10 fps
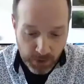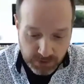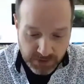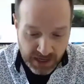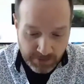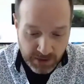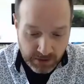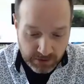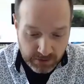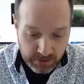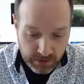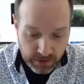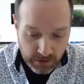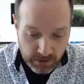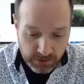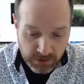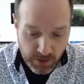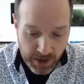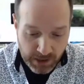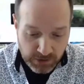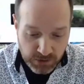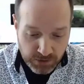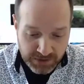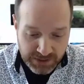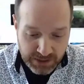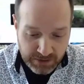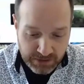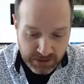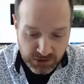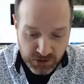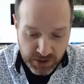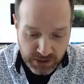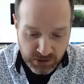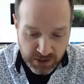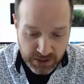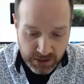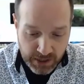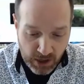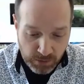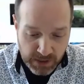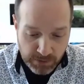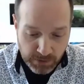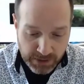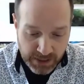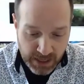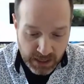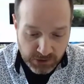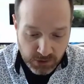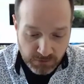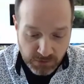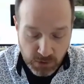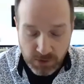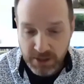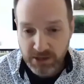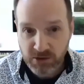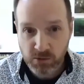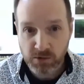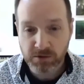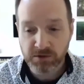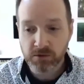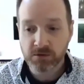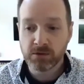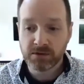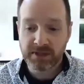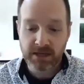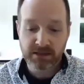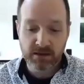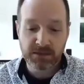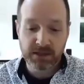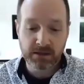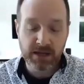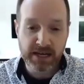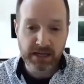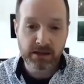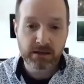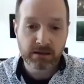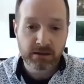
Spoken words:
gaming. Do you see this changing how people engage or view the ancient world due to, say, something like